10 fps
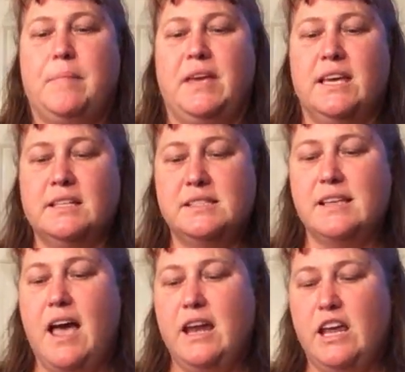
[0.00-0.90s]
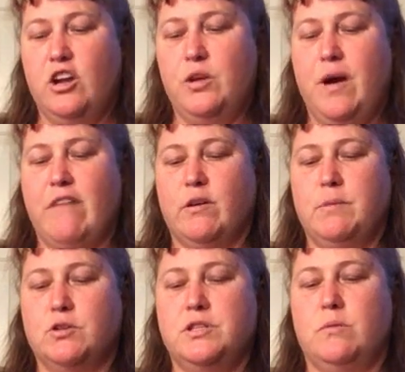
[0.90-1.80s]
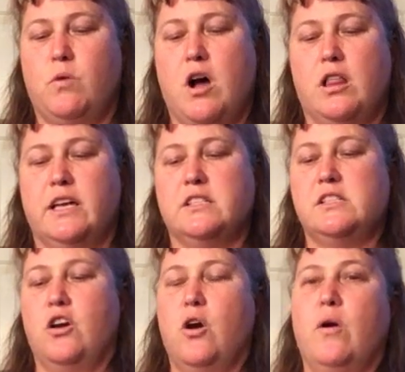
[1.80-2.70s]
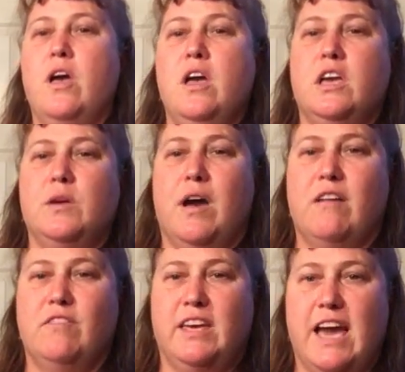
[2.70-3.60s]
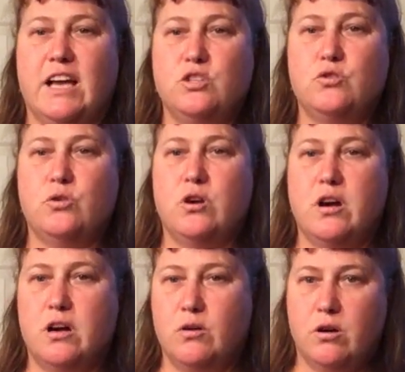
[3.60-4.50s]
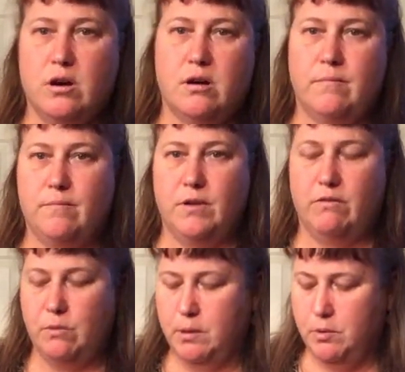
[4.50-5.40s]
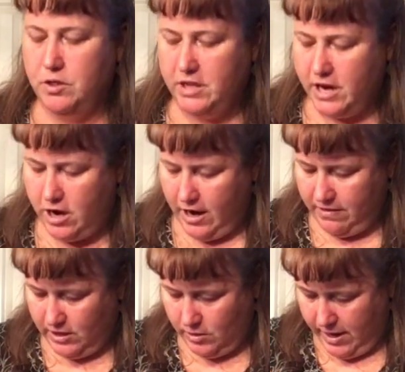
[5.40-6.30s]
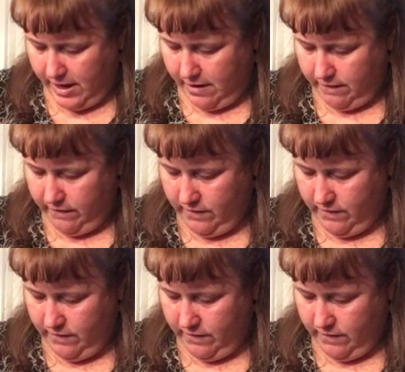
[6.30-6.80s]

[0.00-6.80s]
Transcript: Inside here you have your built-in wallet. So you have the cash drawer or whatever you want to put there, and then you have